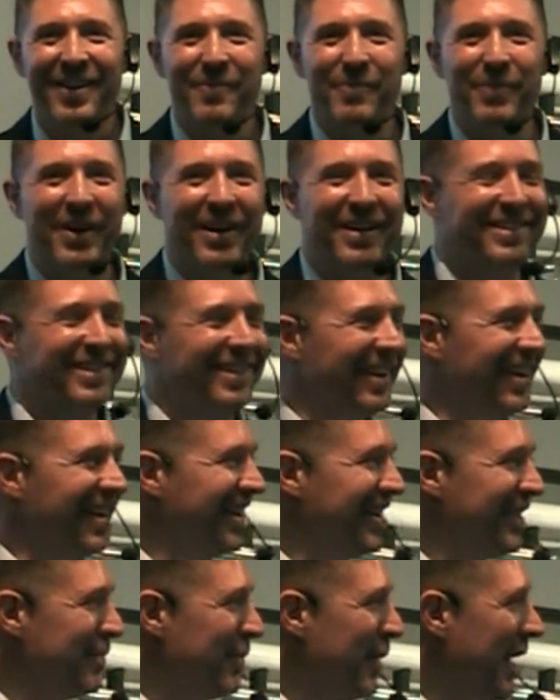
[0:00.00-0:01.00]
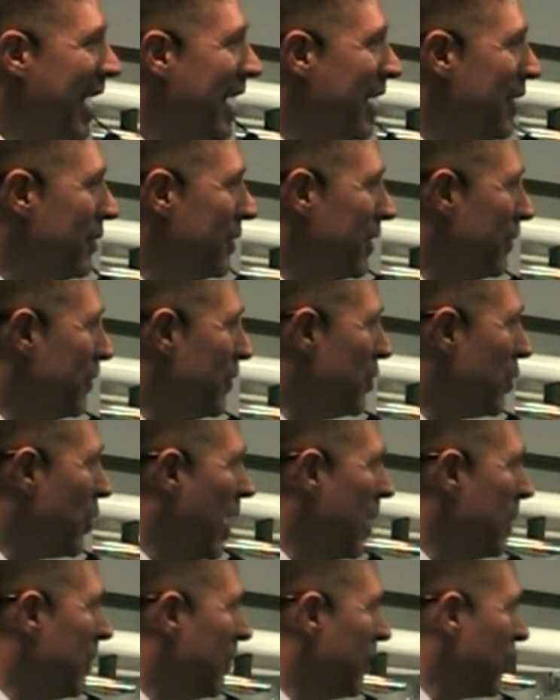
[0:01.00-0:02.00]
But I interview quite
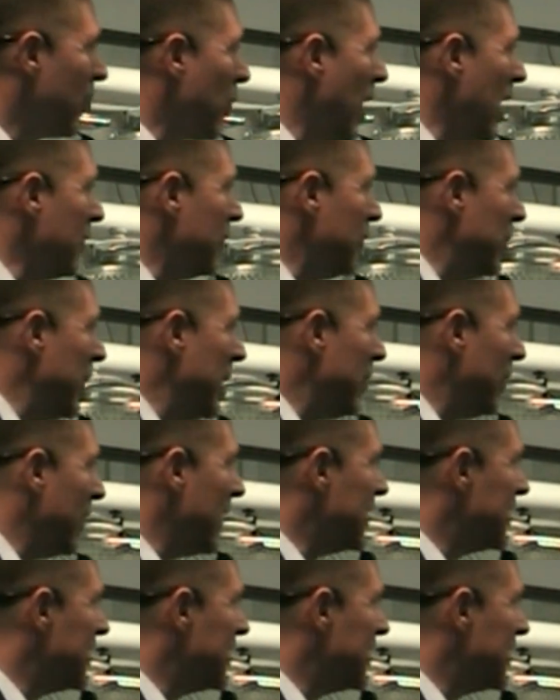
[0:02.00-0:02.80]
a few people that